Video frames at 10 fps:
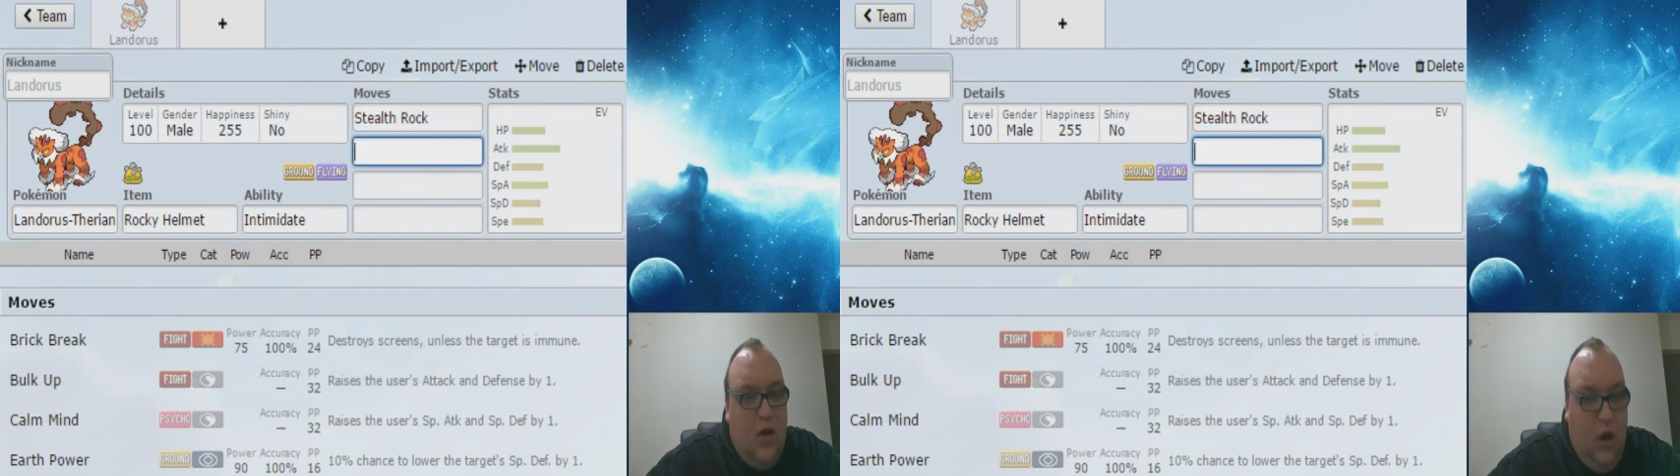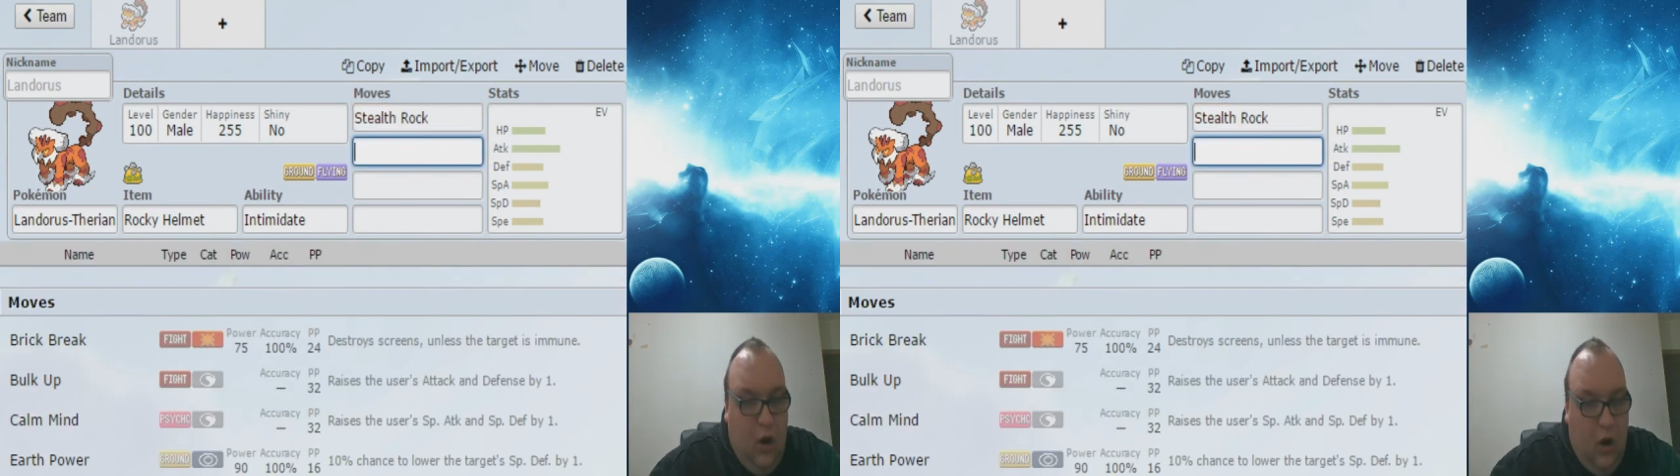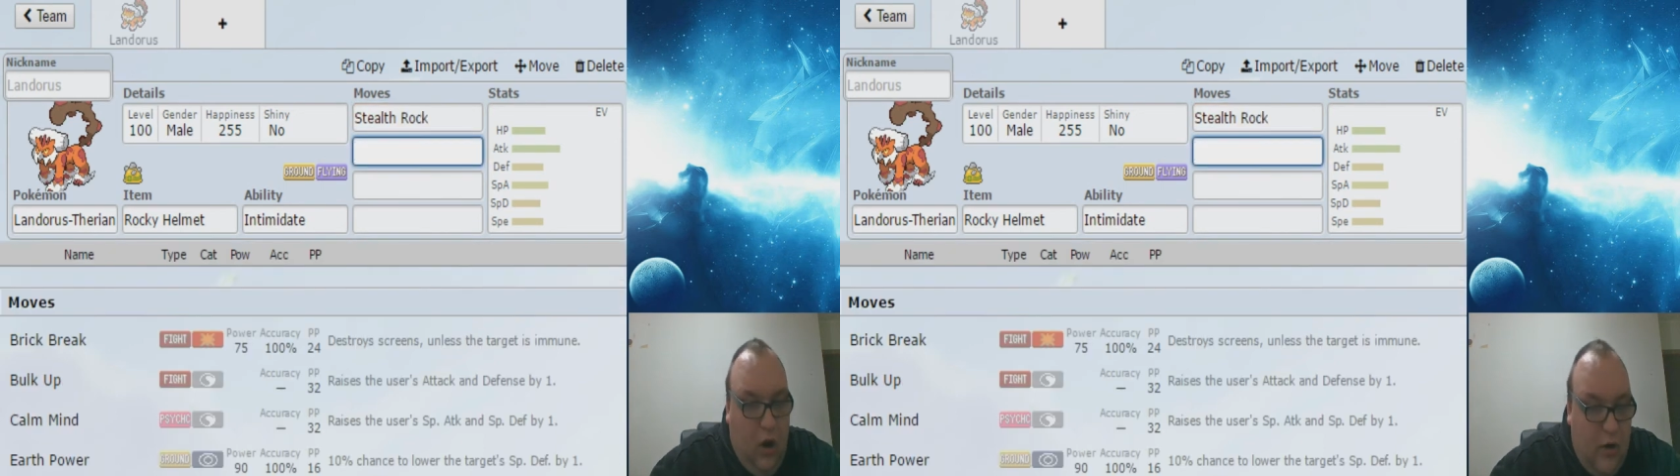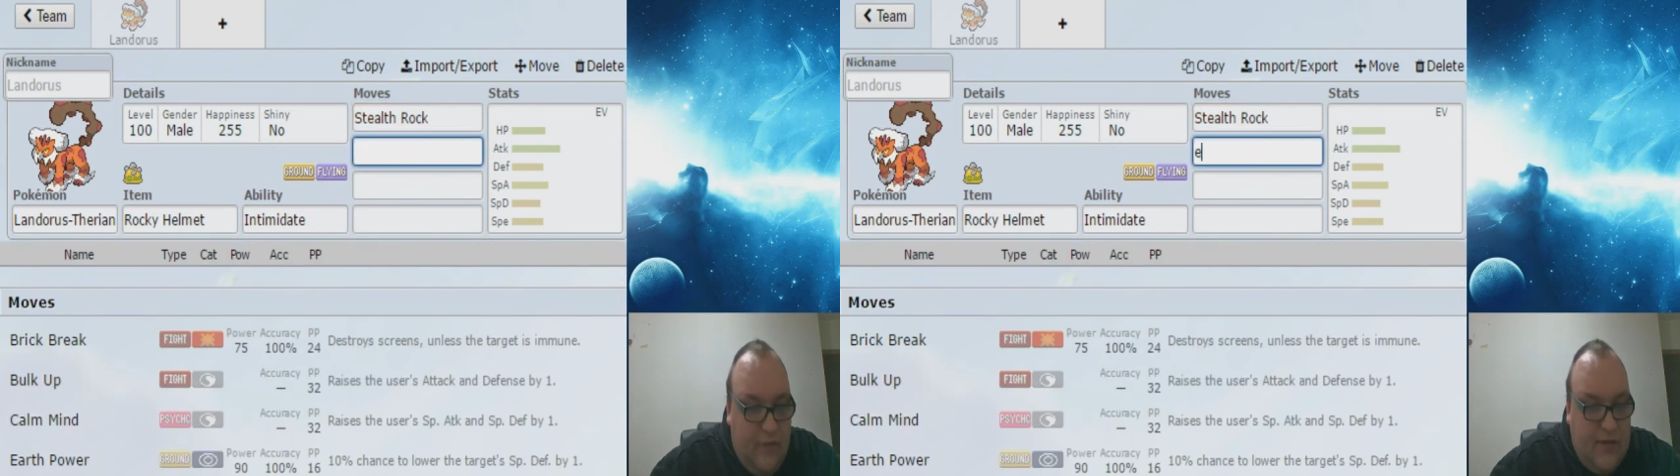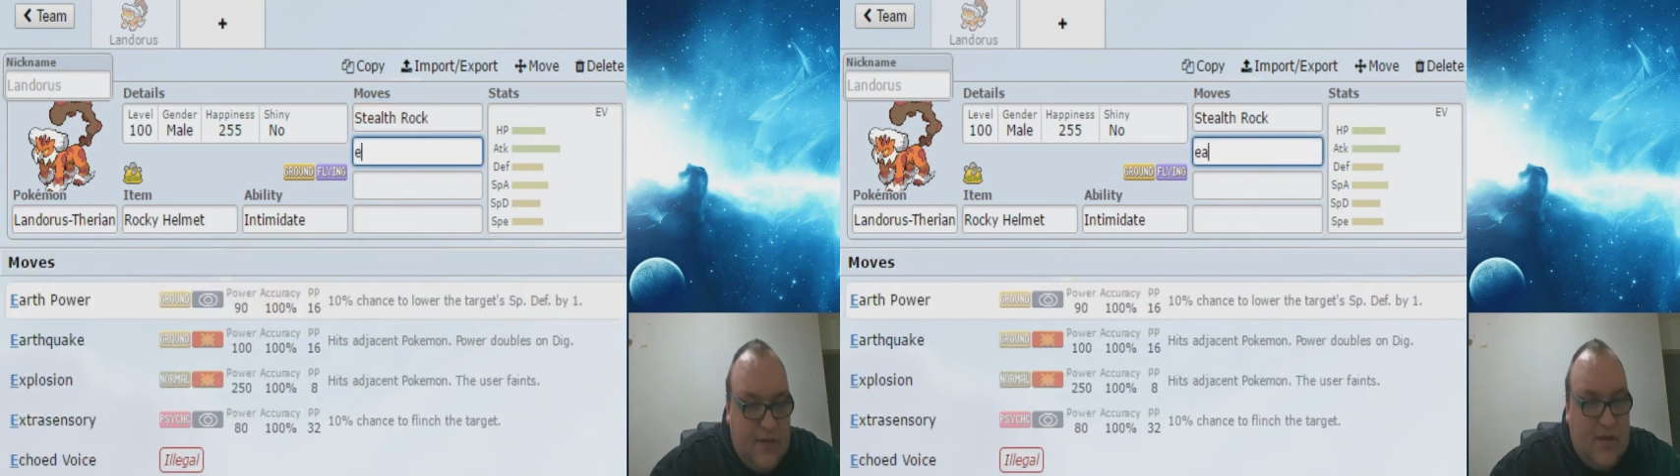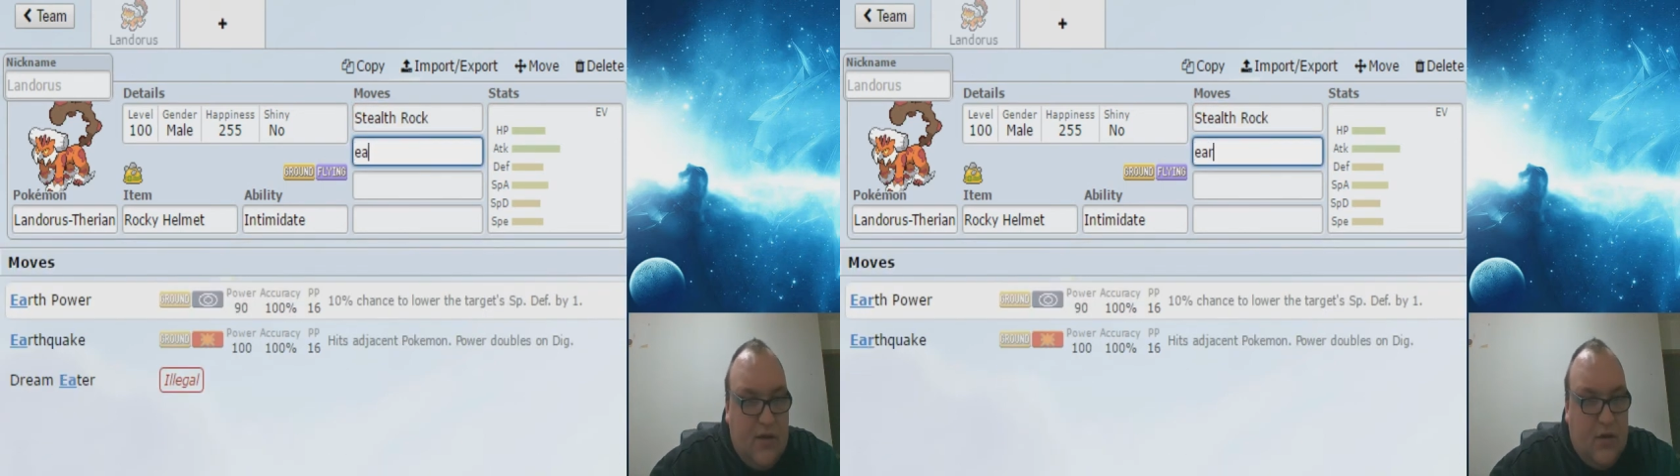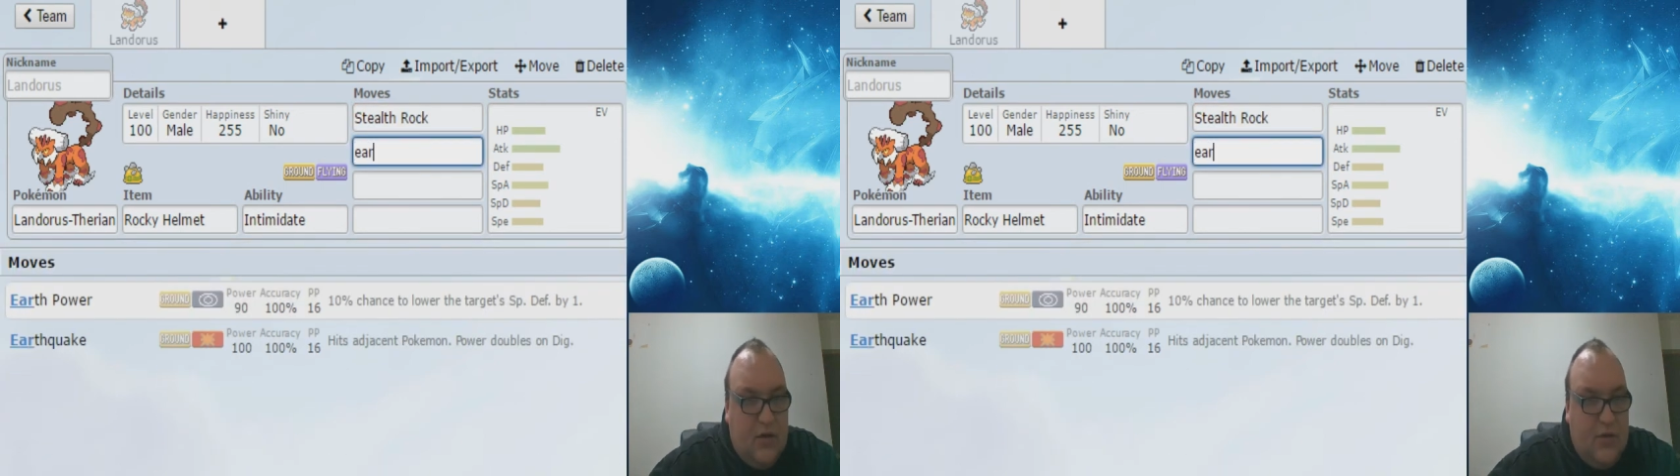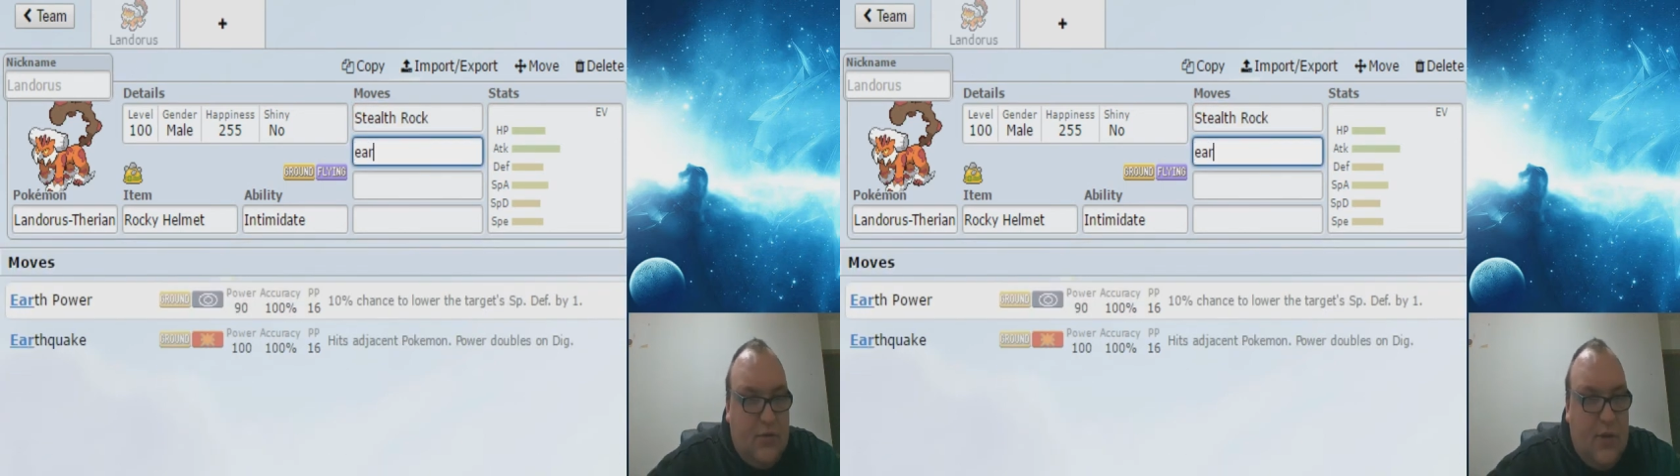obviously
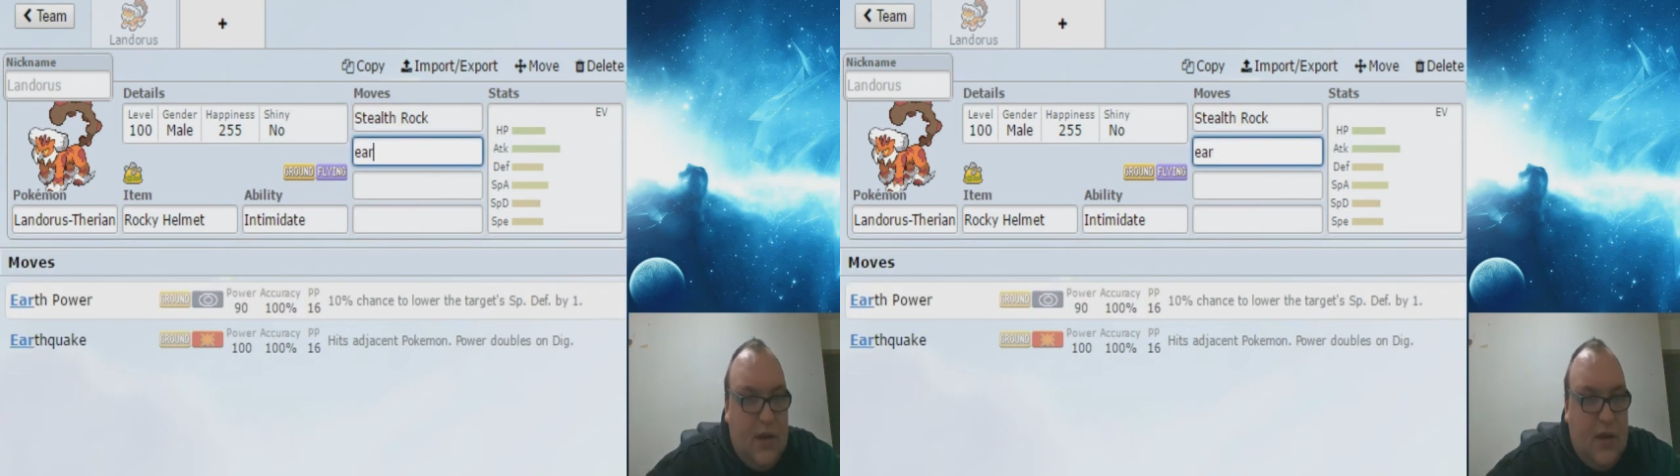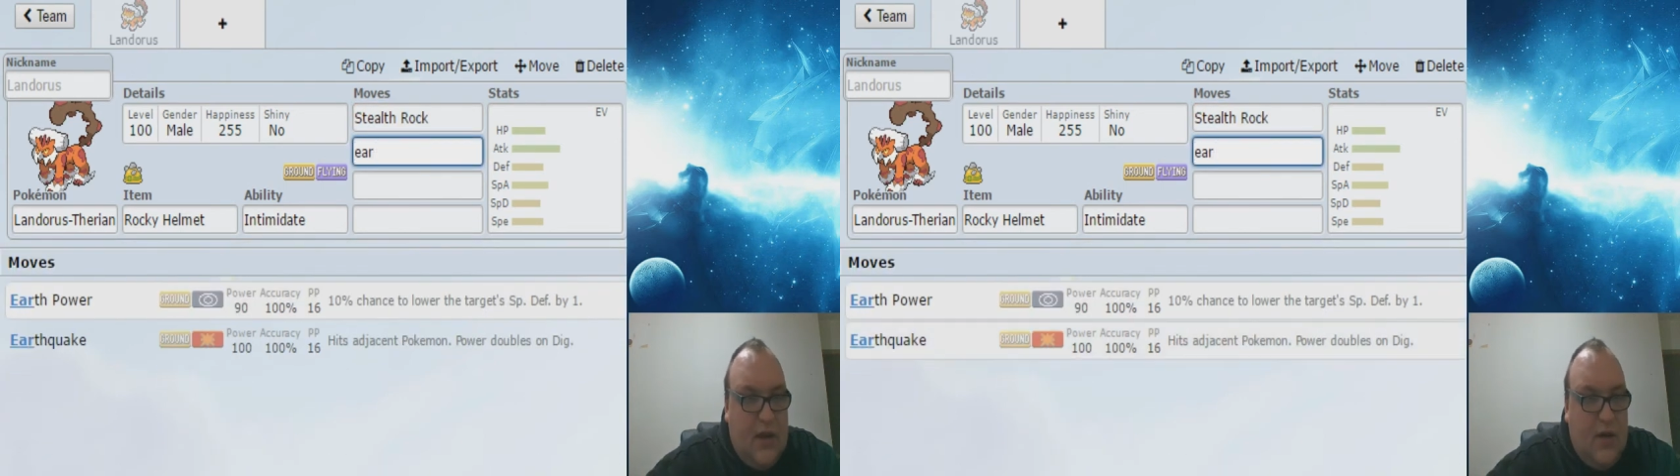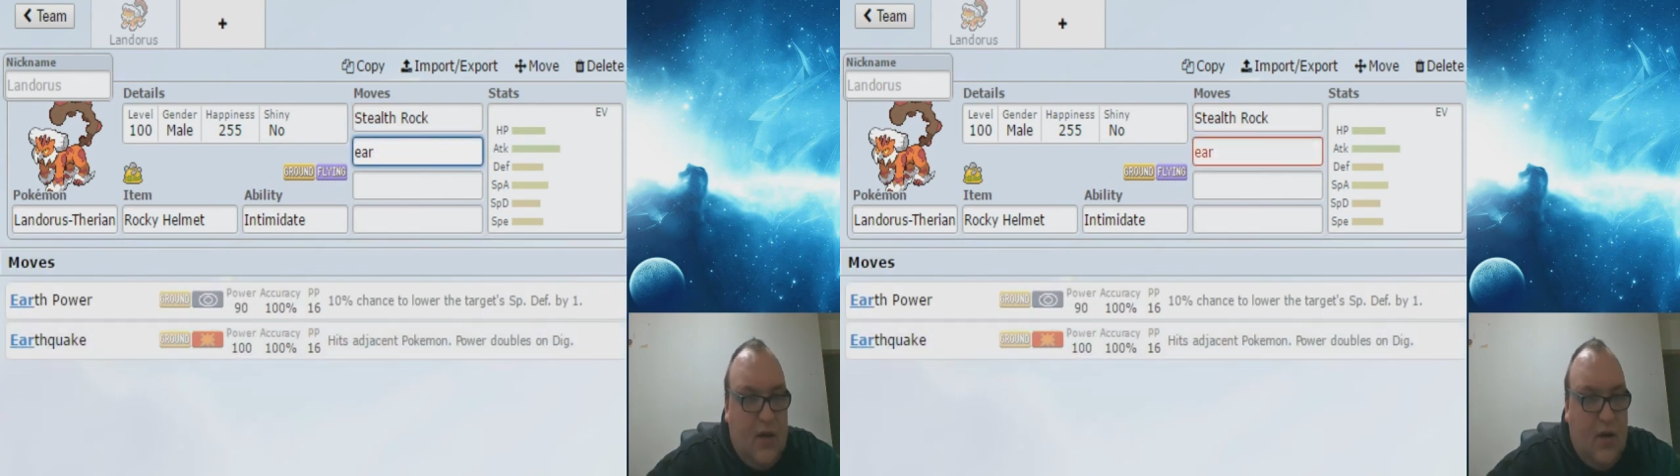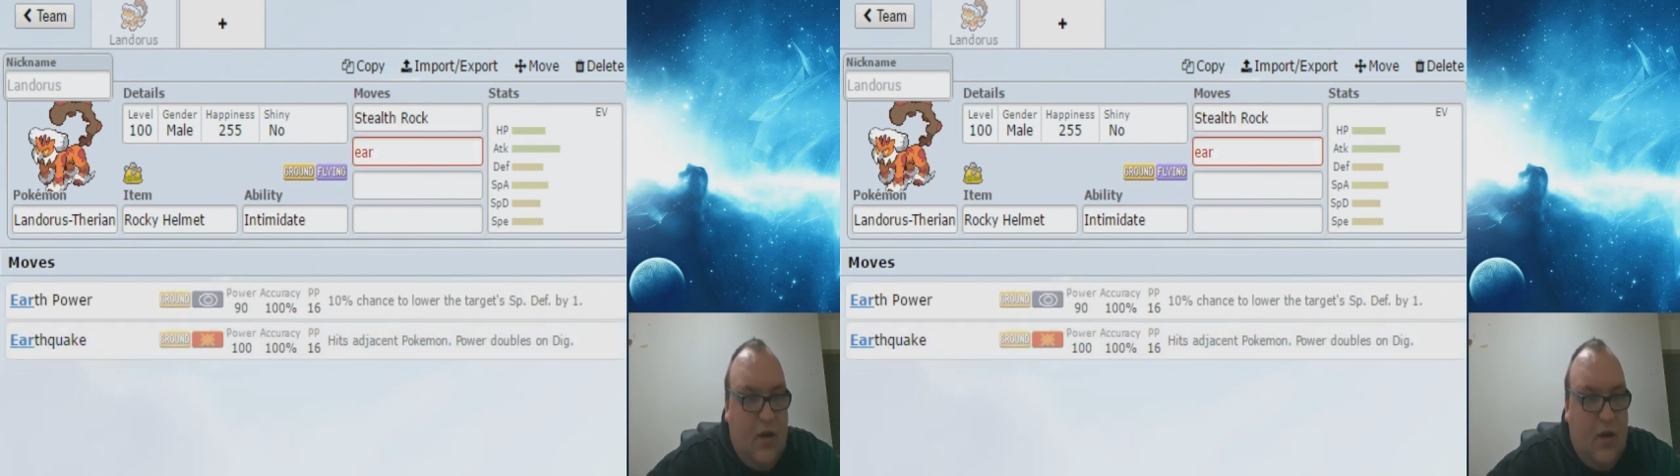Earthquake,